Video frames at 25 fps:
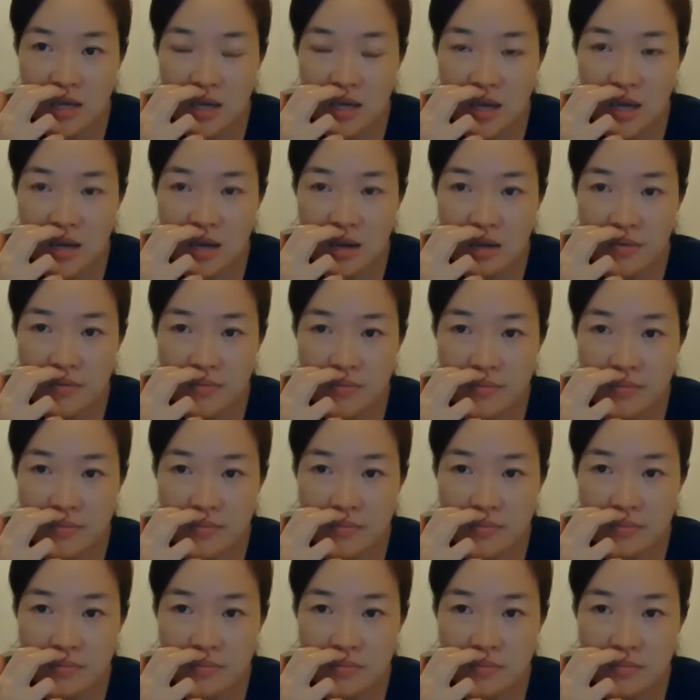Yeah,
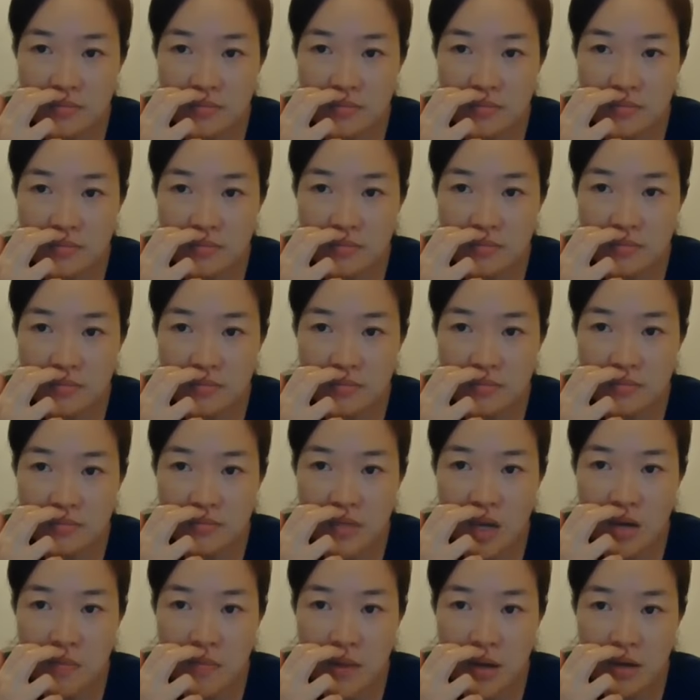Bell
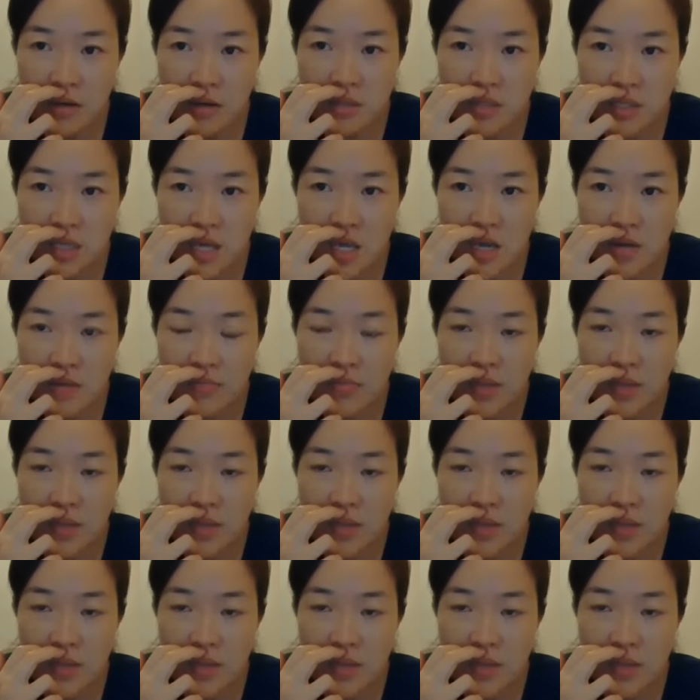palsy.